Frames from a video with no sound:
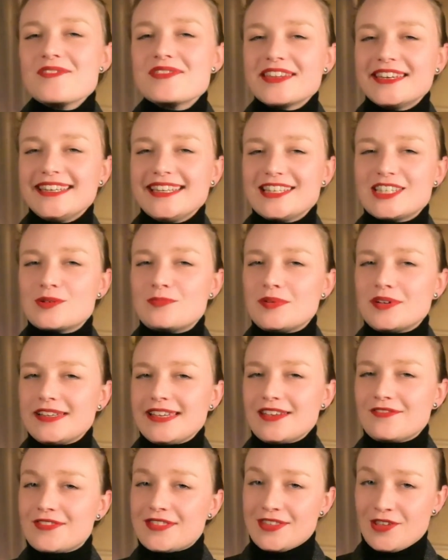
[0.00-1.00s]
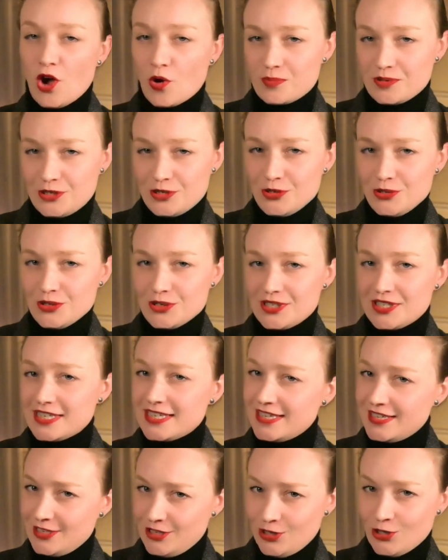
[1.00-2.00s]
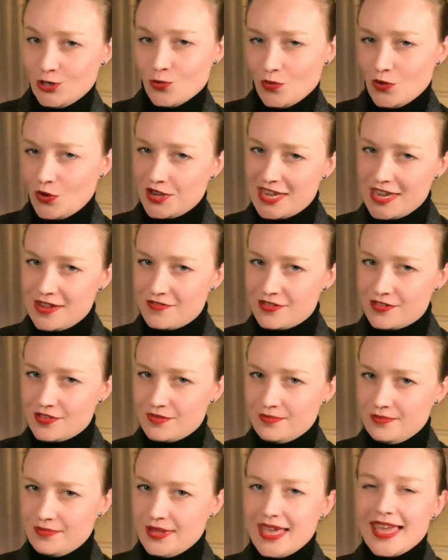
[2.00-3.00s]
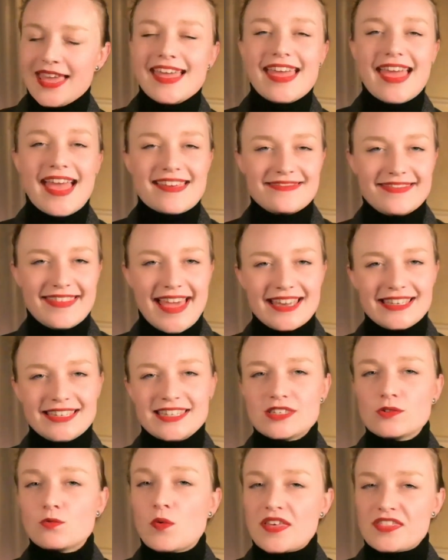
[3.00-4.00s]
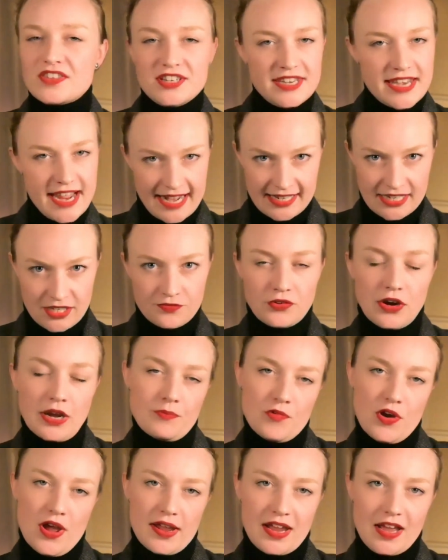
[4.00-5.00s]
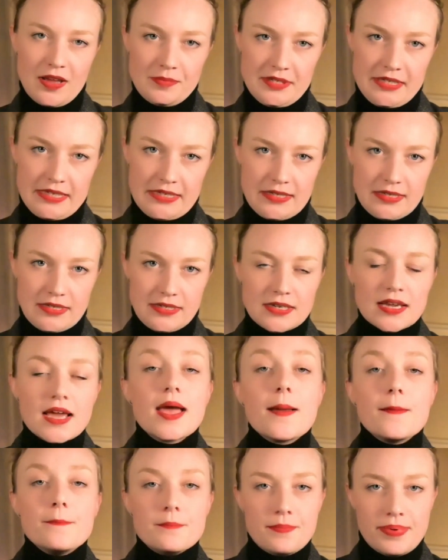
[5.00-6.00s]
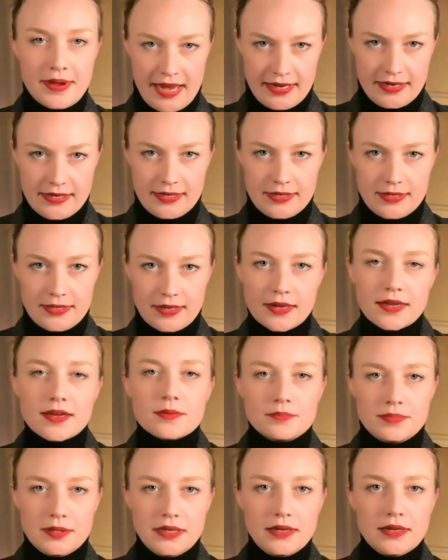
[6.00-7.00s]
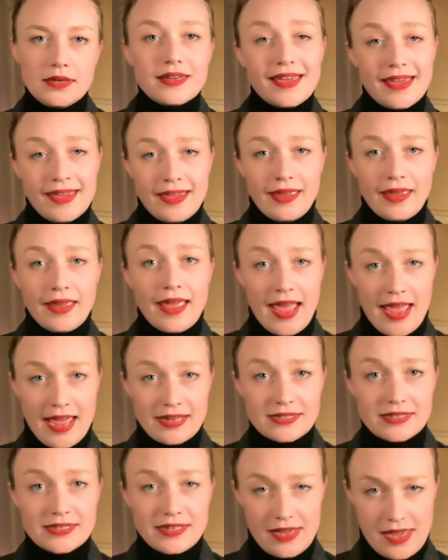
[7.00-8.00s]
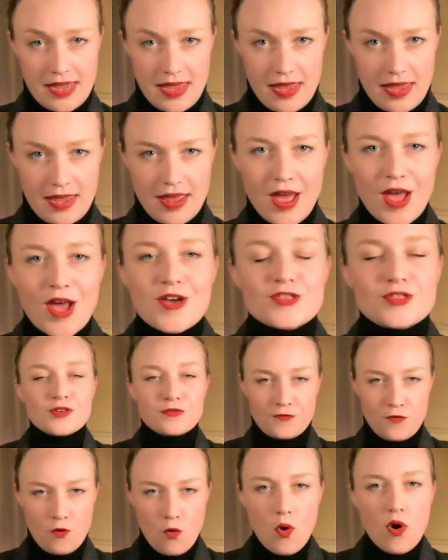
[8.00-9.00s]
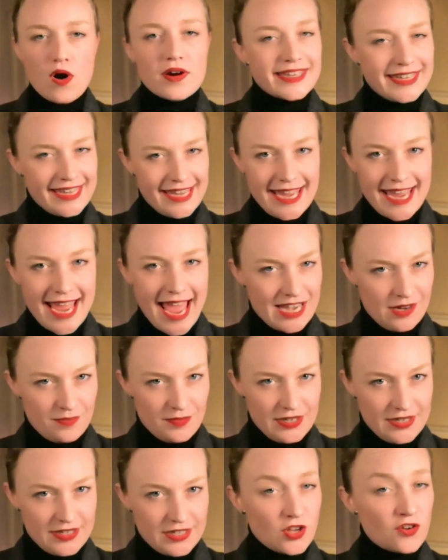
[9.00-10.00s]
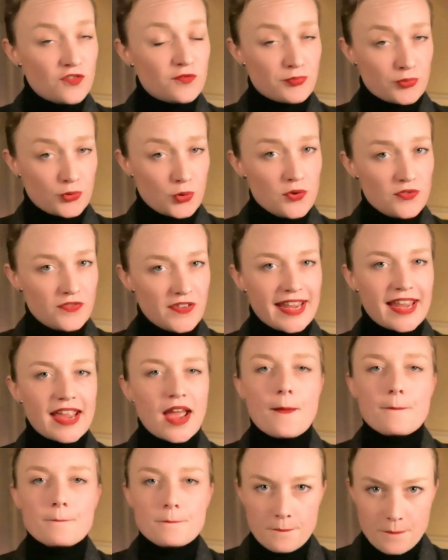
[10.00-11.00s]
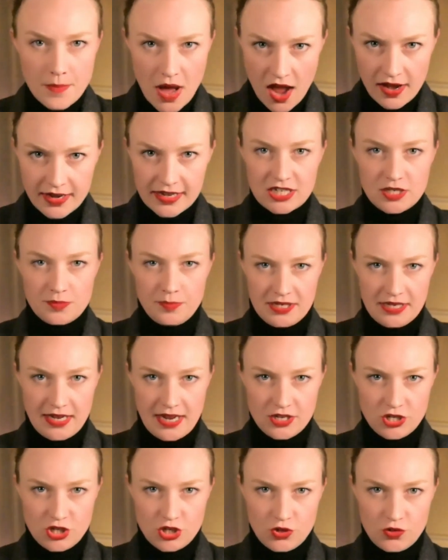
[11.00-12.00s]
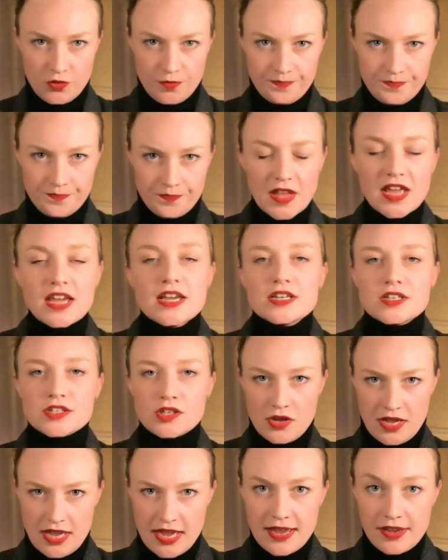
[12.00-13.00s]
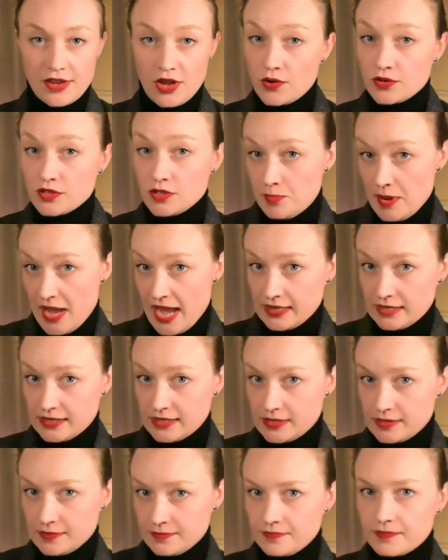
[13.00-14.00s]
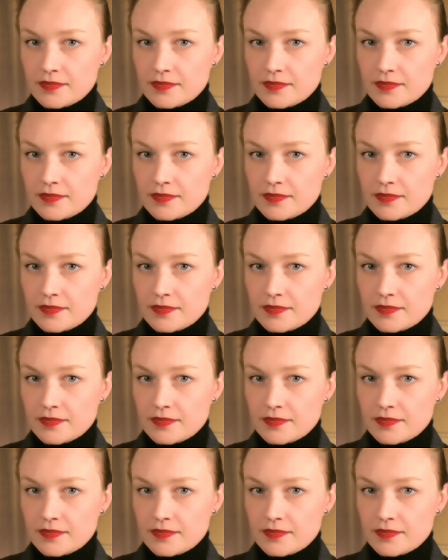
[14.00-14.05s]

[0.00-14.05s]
they need to believe in the opportunity you will give them. And that's where the next framework comes in. BASE. B-A-S-E. The 4 key elements of proving market potential. So here goes BASE.